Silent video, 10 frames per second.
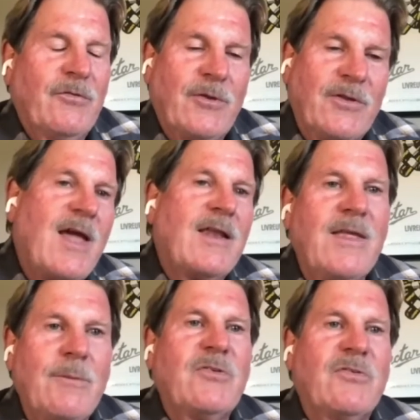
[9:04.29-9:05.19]
So it kind of
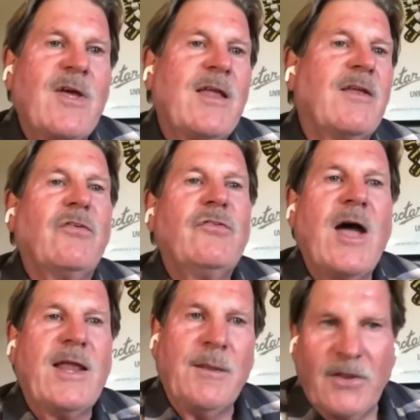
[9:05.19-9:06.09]
keeps us kind of
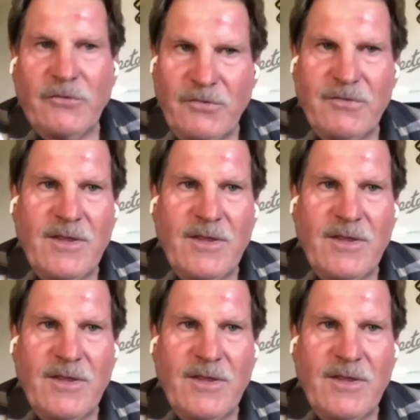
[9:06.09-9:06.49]
exciting because